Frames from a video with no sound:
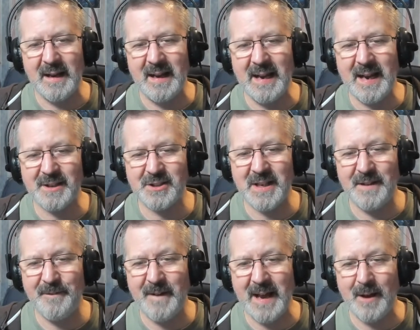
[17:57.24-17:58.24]
I
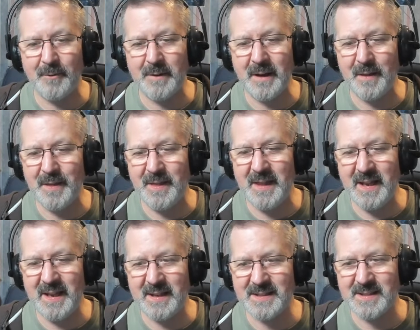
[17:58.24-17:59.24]
actually found
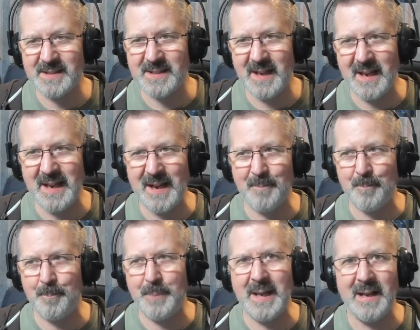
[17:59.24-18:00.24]
this
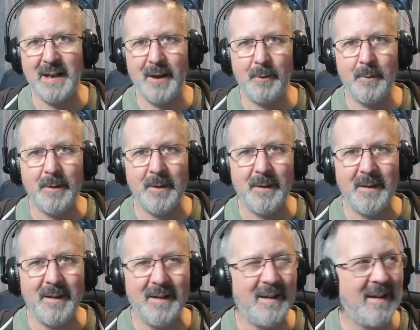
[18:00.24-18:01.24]
um, pillow
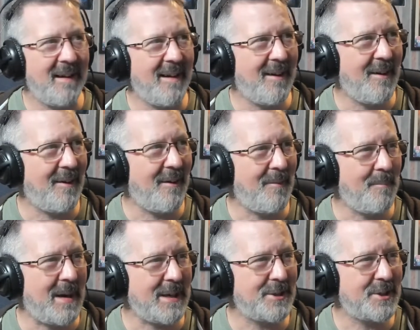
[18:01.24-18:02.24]

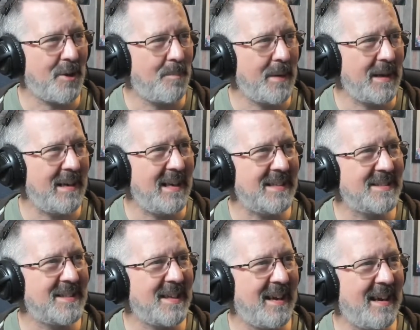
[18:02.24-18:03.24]
on my shopping
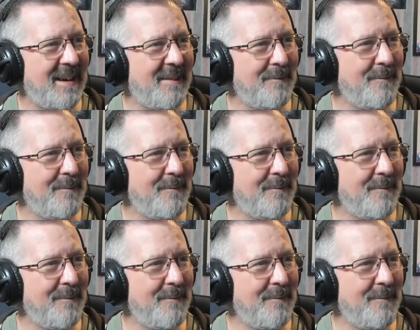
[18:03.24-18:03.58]
list and